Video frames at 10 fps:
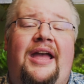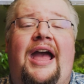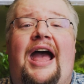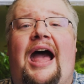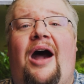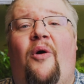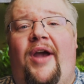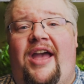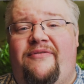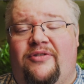
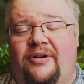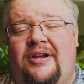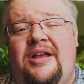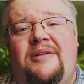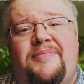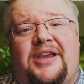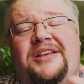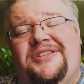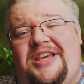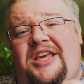However,
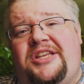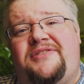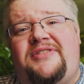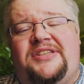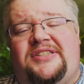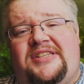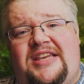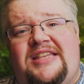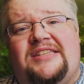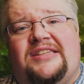because each of these
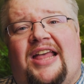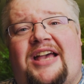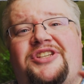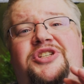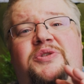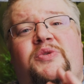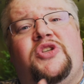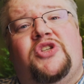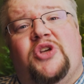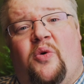tins lasts you
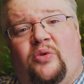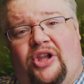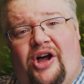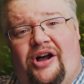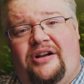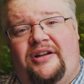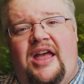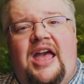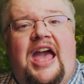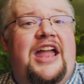so long,
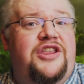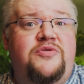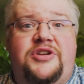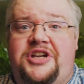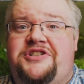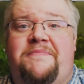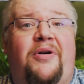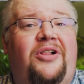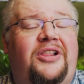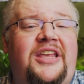and you can
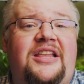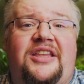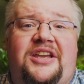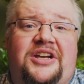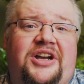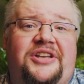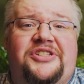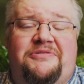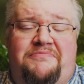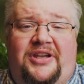completely
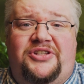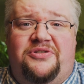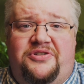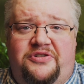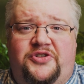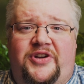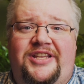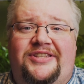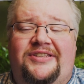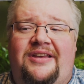custom mix your
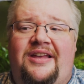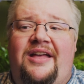nutrients,